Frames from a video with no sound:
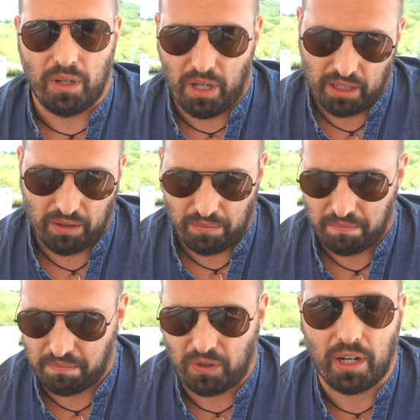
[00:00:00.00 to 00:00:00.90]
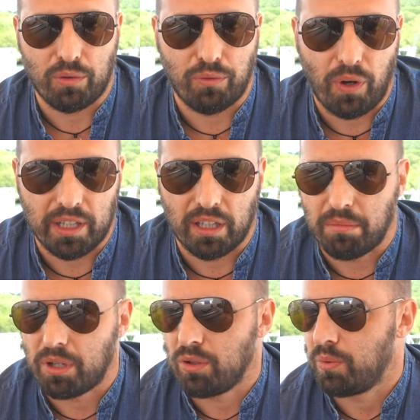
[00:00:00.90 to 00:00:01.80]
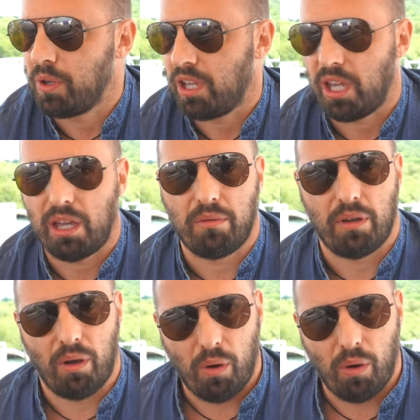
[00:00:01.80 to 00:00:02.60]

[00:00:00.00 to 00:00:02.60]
and try to find it because we have uh,